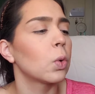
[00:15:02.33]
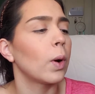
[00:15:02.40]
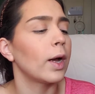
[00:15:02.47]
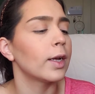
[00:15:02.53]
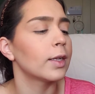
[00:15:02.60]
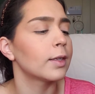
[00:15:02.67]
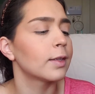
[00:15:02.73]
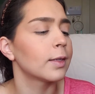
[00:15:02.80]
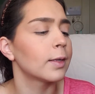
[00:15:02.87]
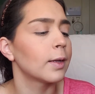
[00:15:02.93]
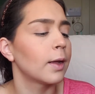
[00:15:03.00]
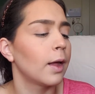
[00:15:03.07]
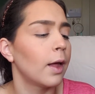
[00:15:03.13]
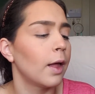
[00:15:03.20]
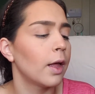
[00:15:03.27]
twice,
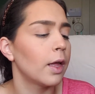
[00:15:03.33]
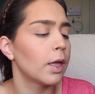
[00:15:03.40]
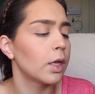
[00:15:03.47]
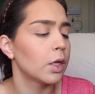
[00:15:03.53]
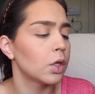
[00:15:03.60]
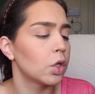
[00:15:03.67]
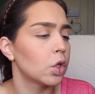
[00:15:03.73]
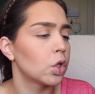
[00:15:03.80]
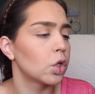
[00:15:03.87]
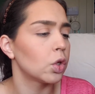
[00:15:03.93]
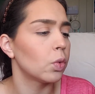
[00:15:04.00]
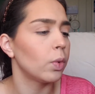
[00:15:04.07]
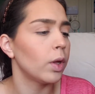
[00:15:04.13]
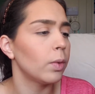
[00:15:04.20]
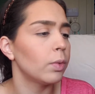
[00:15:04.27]

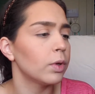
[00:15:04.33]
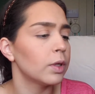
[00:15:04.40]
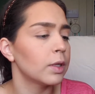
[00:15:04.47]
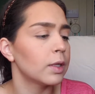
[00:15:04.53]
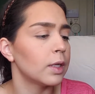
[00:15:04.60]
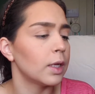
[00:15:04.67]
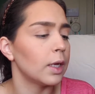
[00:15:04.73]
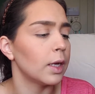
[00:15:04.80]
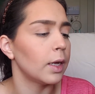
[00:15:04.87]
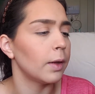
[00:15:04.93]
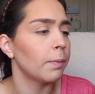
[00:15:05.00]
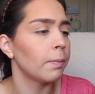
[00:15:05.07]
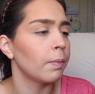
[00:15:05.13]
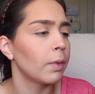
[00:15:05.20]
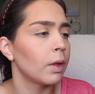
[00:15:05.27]
so we will
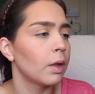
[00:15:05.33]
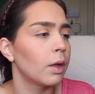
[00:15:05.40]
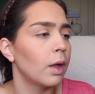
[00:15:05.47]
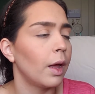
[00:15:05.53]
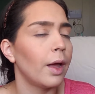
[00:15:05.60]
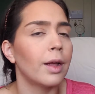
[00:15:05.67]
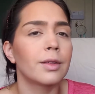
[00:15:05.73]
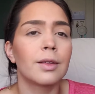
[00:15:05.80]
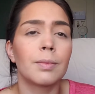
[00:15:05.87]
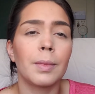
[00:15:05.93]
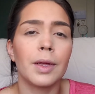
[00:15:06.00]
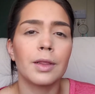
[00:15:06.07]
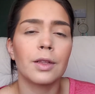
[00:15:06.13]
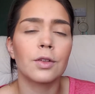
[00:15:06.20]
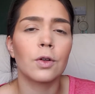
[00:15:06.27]
see. And to
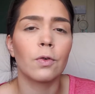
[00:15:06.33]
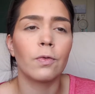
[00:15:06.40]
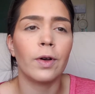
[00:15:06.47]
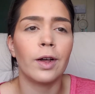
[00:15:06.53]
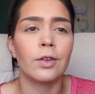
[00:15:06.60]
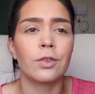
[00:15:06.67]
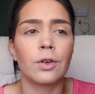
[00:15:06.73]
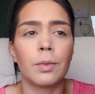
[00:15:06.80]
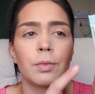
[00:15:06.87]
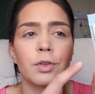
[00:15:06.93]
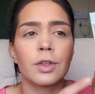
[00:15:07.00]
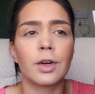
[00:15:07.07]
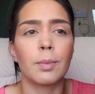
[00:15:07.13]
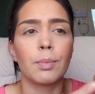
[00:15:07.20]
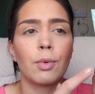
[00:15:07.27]
make this go faster, I'm
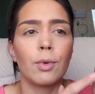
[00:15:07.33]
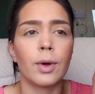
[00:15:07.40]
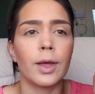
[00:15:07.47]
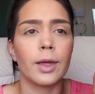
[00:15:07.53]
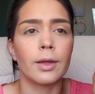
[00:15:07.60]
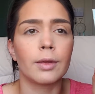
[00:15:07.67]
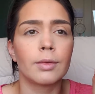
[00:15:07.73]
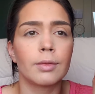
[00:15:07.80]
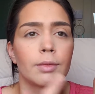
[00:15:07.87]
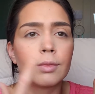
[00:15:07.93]
just gonna point